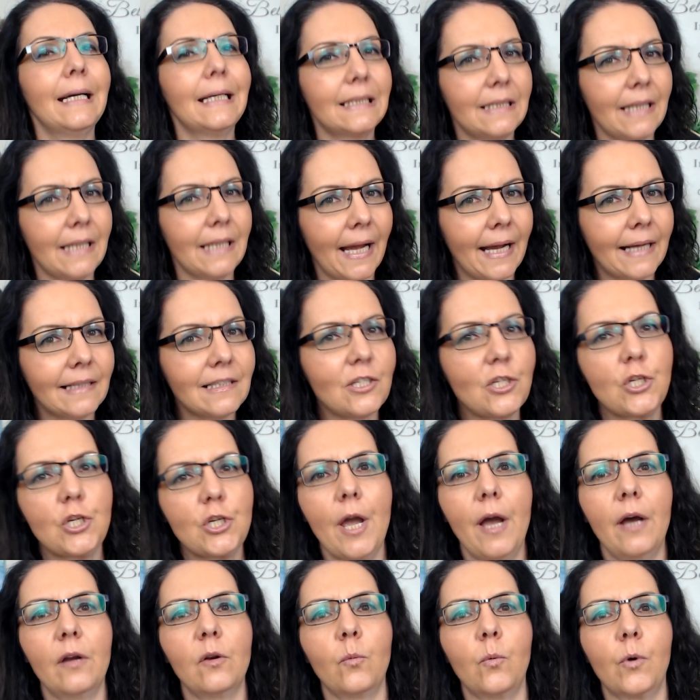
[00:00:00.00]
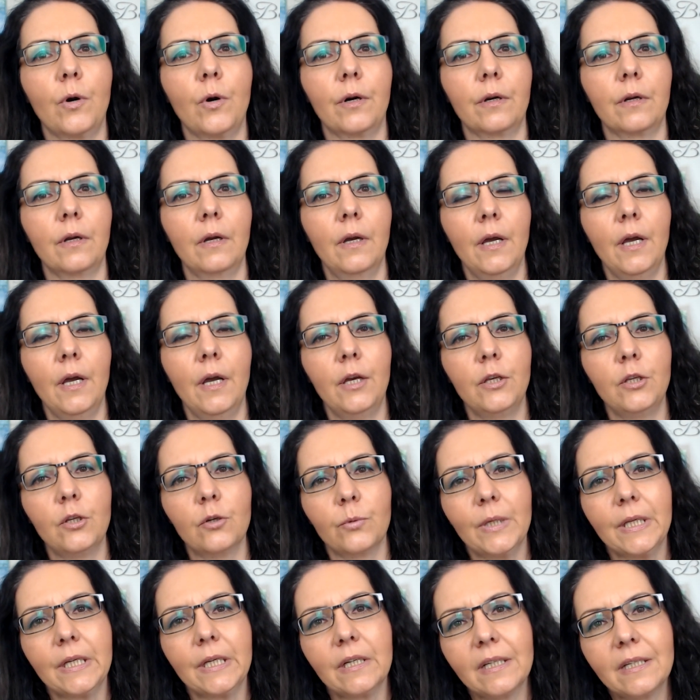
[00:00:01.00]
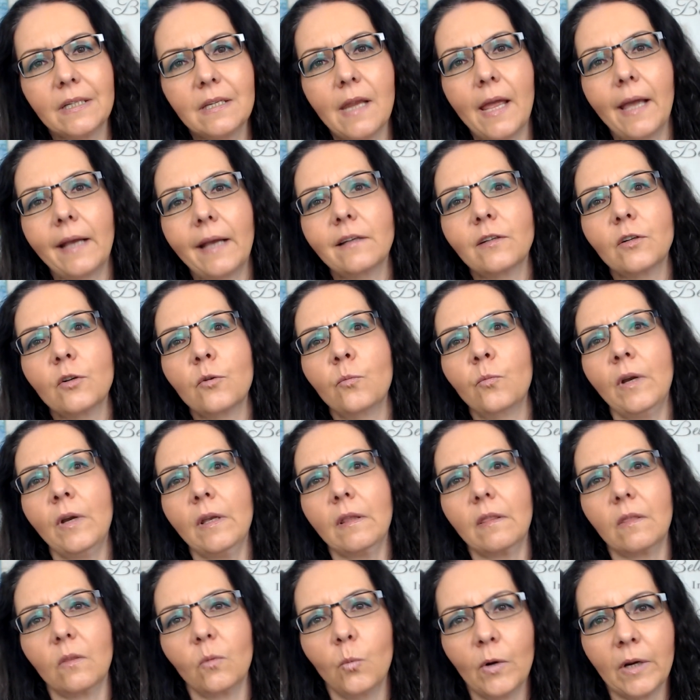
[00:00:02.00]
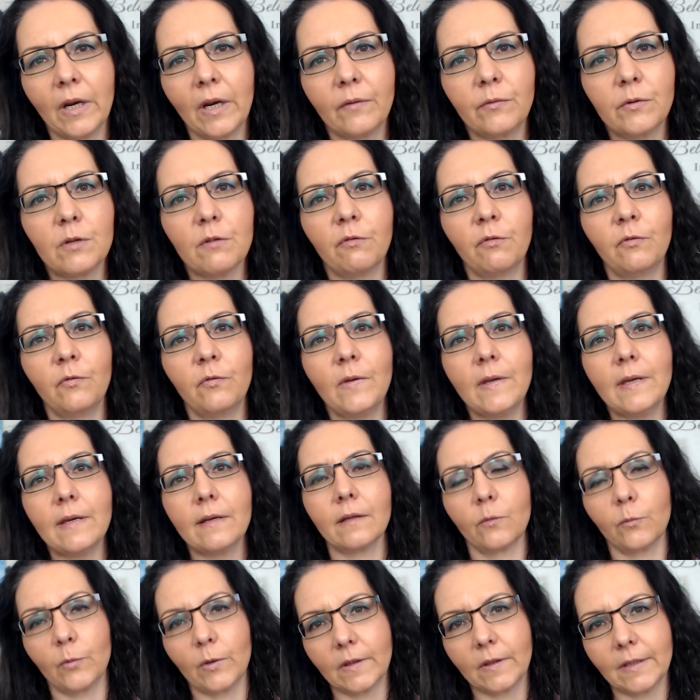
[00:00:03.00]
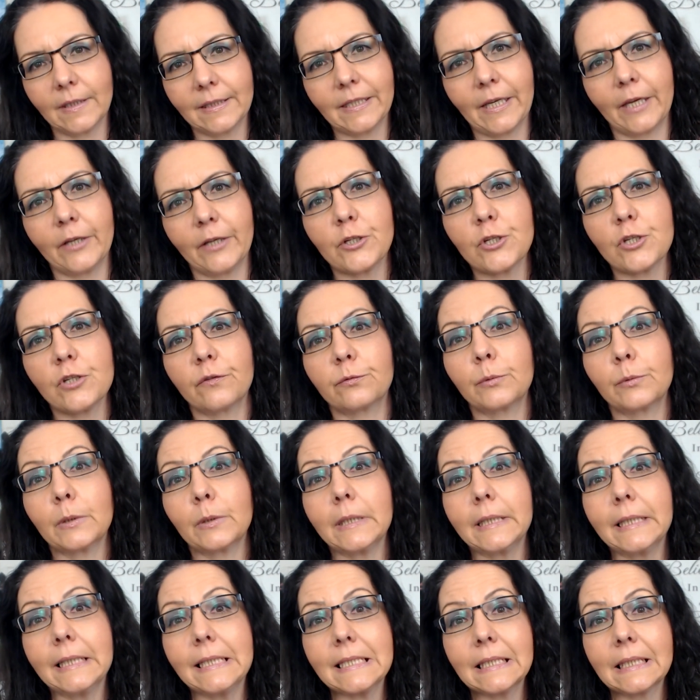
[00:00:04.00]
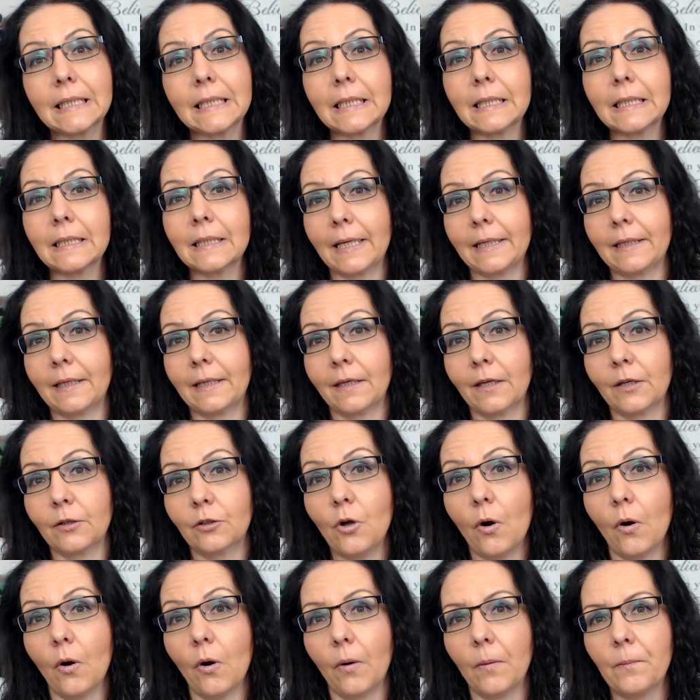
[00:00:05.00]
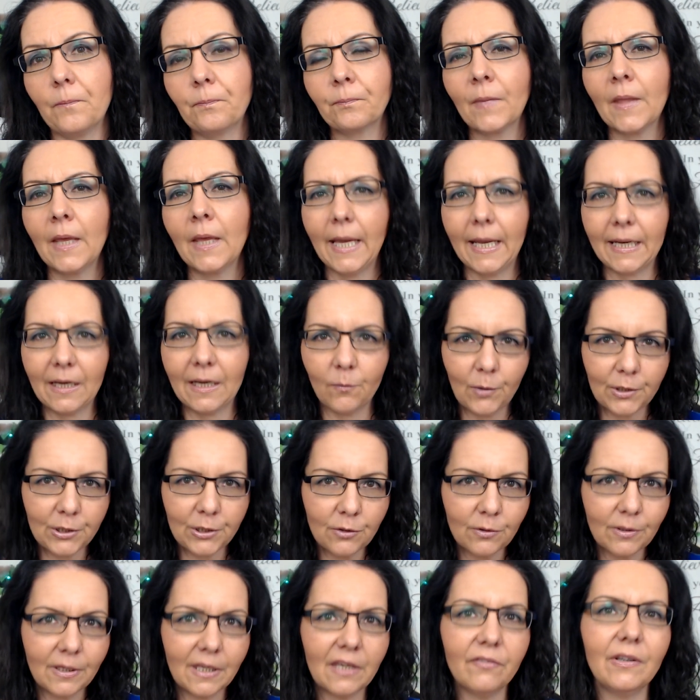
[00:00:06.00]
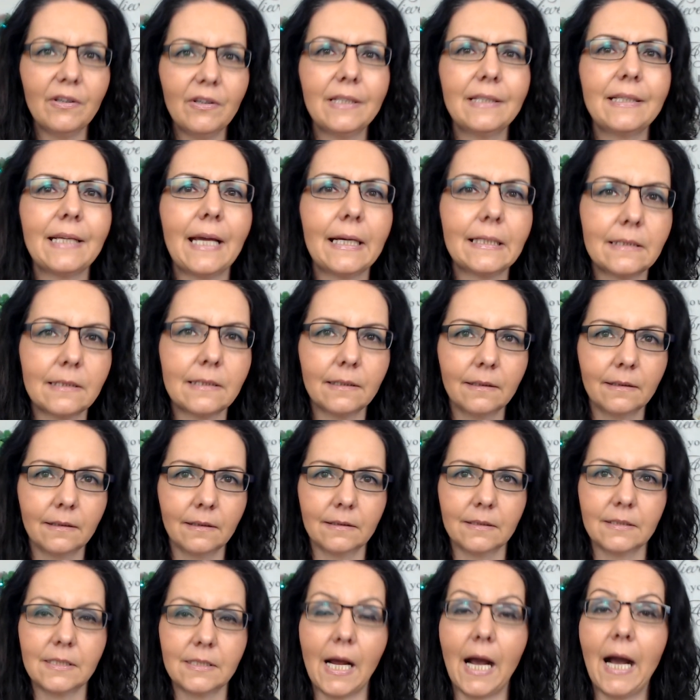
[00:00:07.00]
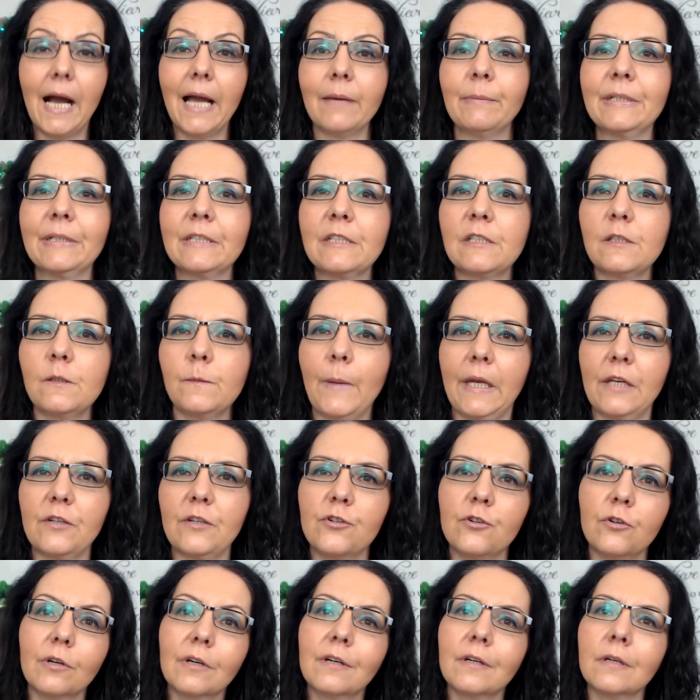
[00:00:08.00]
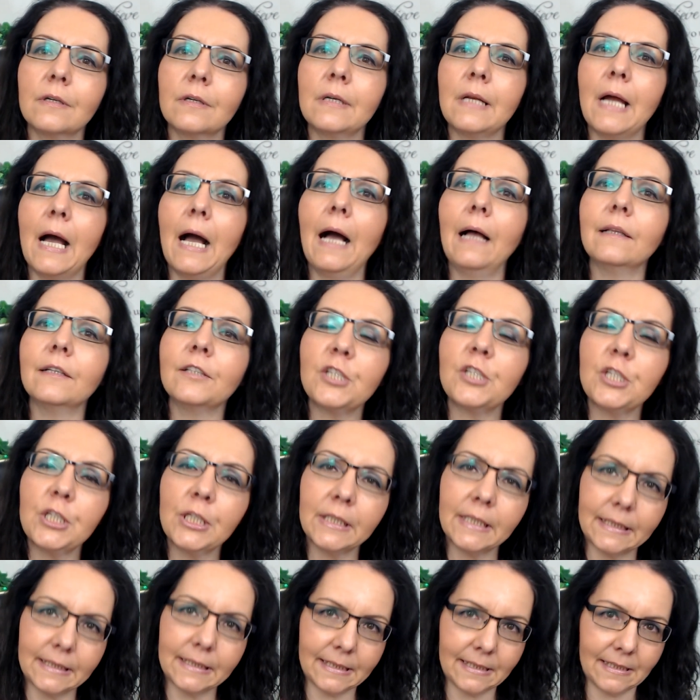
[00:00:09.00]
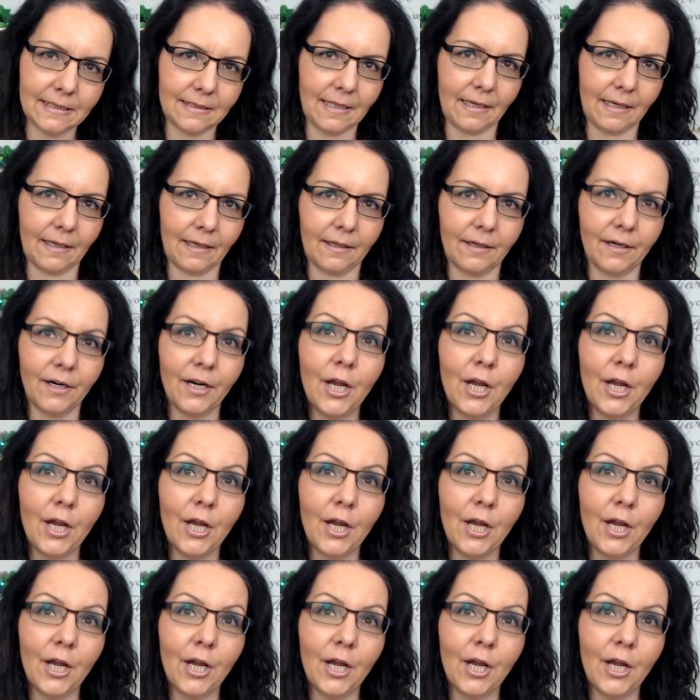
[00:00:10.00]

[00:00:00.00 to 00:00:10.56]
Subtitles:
That's shadow work. You're really connecting with whatever you're feeling with the intention of releasing it and letting it go. And then when you give it that time and space, you're acknowledging that it's there,